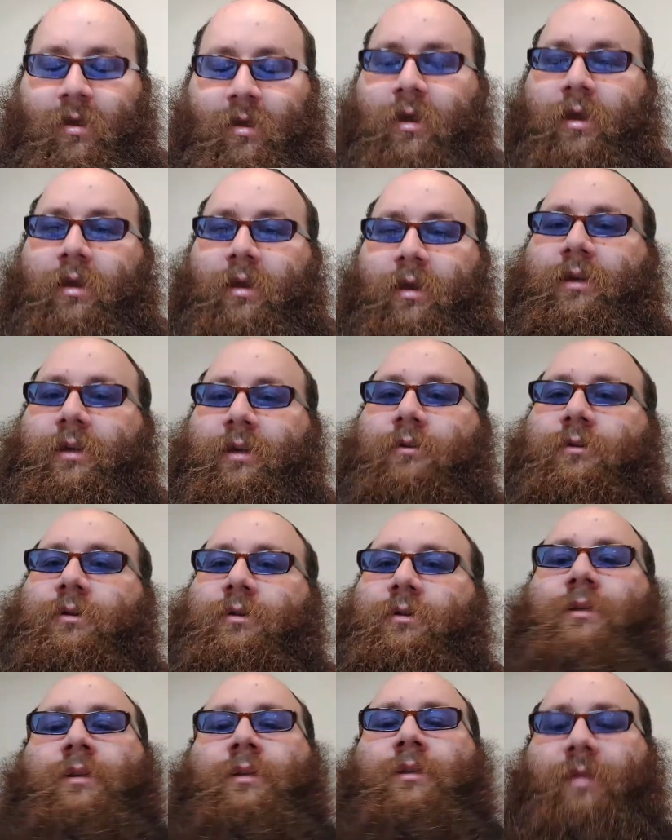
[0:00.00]
So yeah, those are
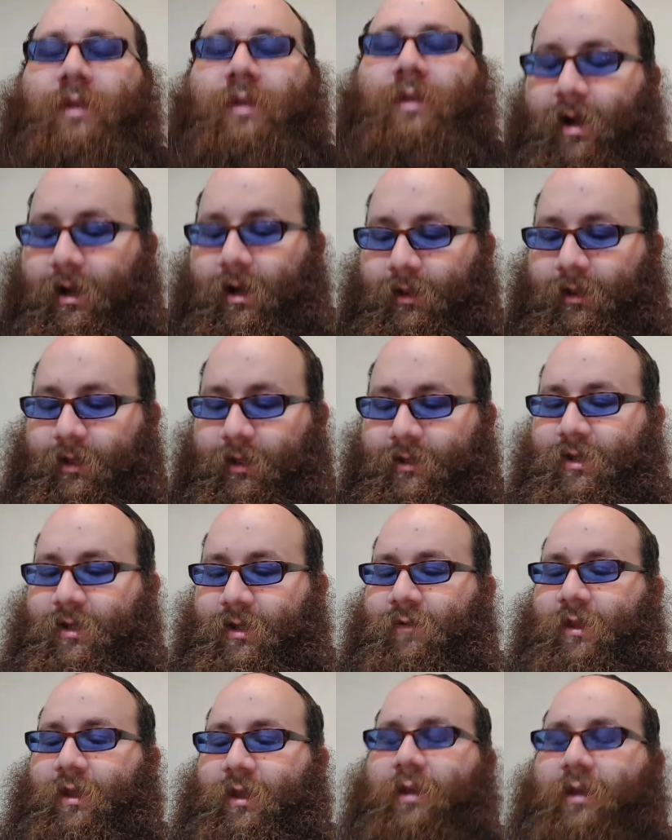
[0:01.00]
some of the highlights of
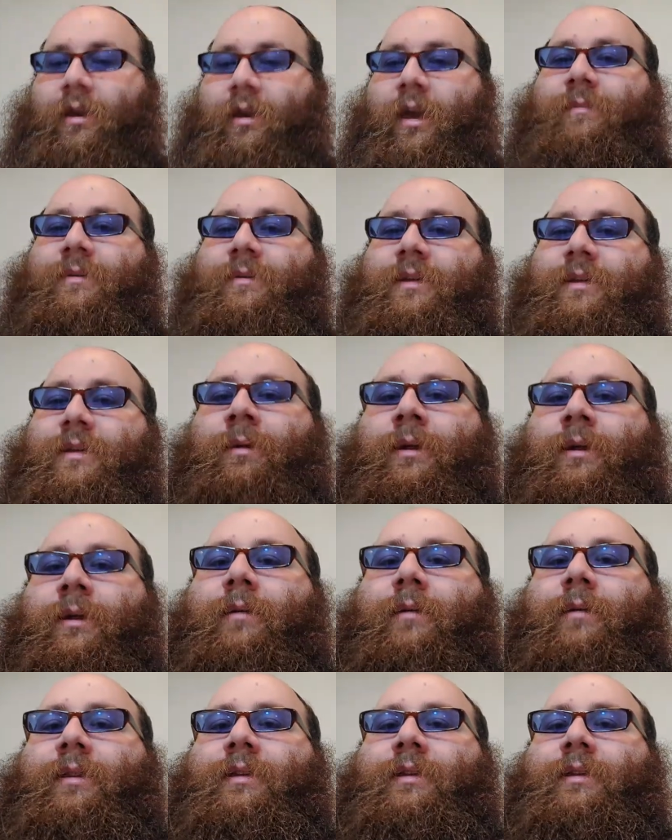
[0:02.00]
the games I picked up
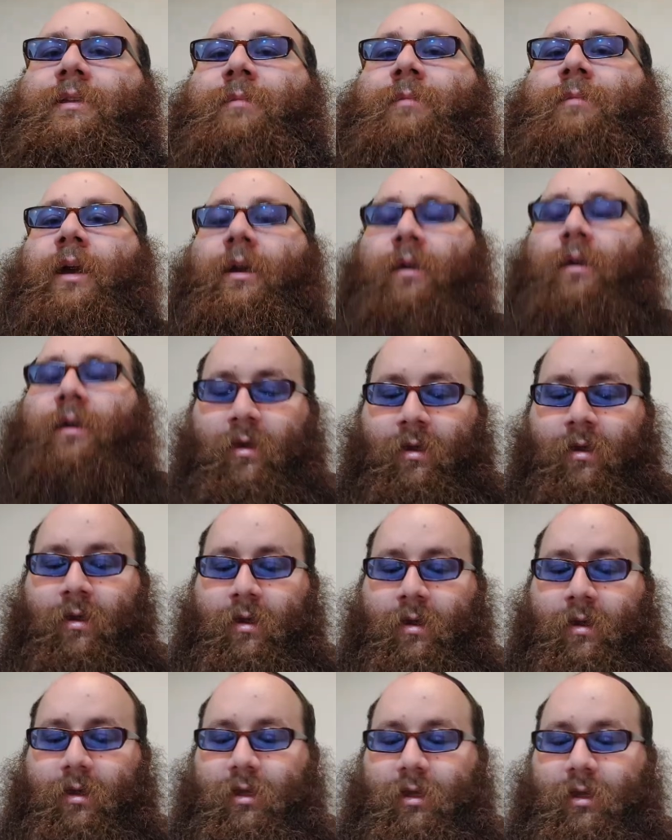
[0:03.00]
on the Steam Deck.
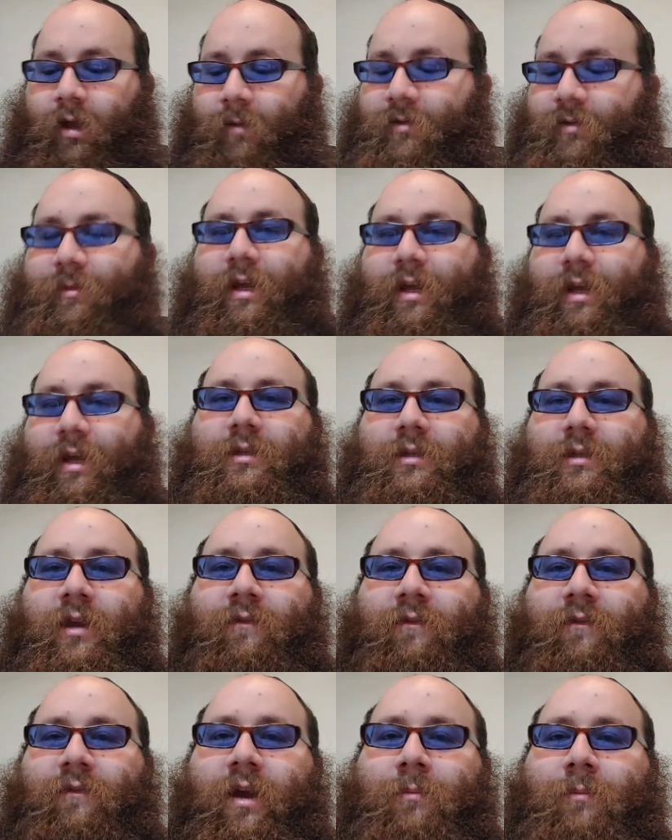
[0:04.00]
Someone asked if
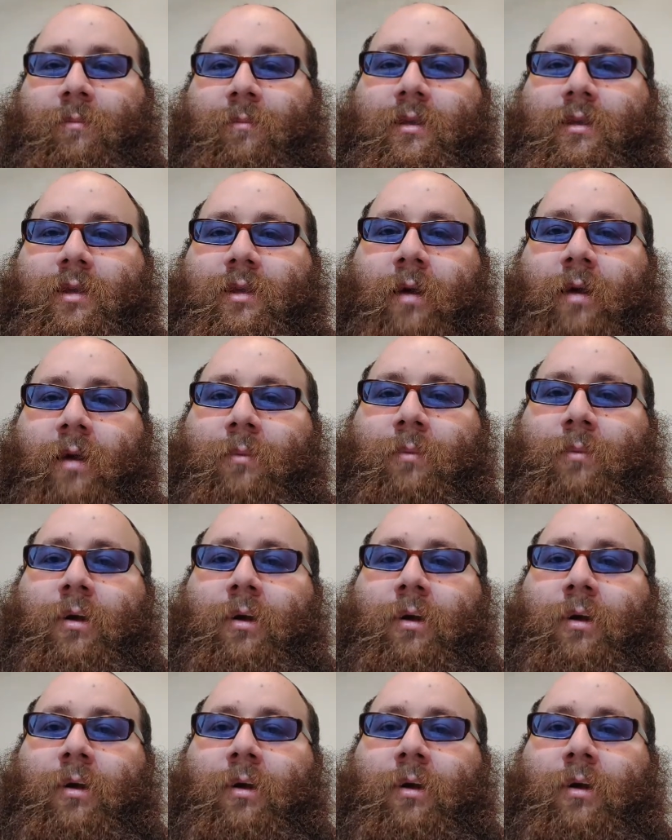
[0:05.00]
I picked up